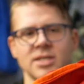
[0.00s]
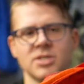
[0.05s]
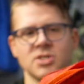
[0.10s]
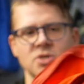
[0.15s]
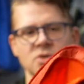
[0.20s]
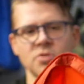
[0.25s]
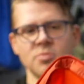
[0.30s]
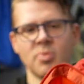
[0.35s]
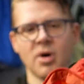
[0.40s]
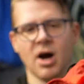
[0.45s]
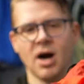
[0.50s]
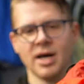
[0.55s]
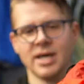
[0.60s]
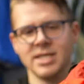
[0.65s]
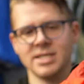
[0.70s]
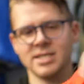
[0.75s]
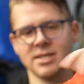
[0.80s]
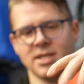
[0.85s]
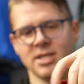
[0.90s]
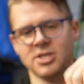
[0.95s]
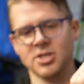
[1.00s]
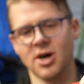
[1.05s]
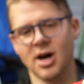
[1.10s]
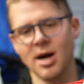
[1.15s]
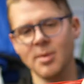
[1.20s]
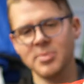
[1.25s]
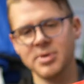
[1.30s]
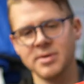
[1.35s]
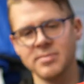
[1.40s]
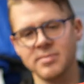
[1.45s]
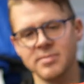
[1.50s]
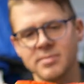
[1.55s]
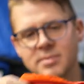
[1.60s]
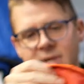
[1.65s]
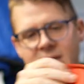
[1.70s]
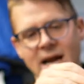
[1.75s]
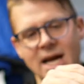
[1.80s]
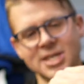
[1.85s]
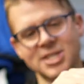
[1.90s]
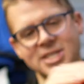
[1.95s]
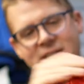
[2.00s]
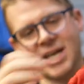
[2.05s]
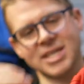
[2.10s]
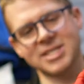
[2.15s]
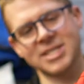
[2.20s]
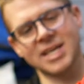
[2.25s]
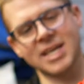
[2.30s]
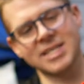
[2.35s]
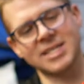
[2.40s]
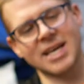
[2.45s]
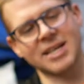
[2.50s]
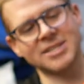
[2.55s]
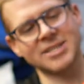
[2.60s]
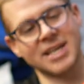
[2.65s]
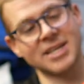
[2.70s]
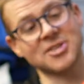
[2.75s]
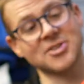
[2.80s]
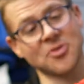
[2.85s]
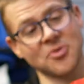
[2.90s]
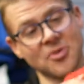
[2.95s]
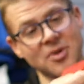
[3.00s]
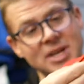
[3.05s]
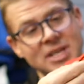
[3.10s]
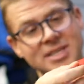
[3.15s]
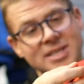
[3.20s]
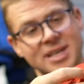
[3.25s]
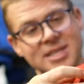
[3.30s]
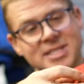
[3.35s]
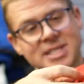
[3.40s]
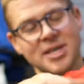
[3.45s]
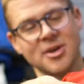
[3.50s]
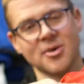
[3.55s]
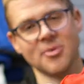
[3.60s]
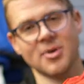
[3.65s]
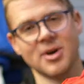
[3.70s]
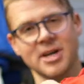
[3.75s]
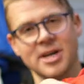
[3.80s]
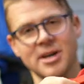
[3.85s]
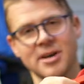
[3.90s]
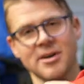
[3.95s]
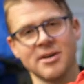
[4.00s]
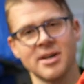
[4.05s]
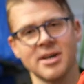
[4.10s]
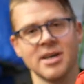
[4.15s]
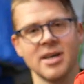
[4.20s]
two pockets on the top. It actually technically, technically has three. It's got a secret one here.